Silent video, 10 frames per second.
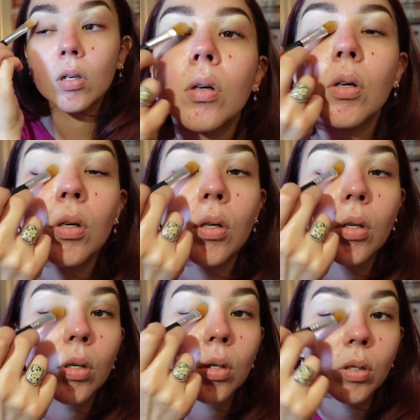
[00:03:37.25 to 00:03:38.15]
Swung the
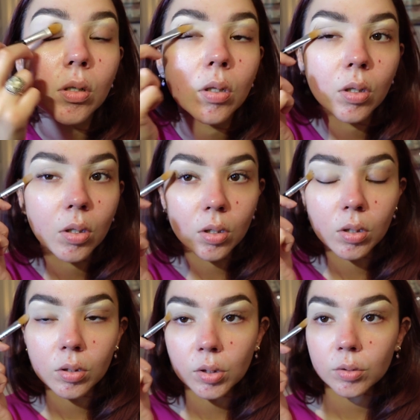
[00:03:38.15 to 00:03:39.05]
pendulum in the opposite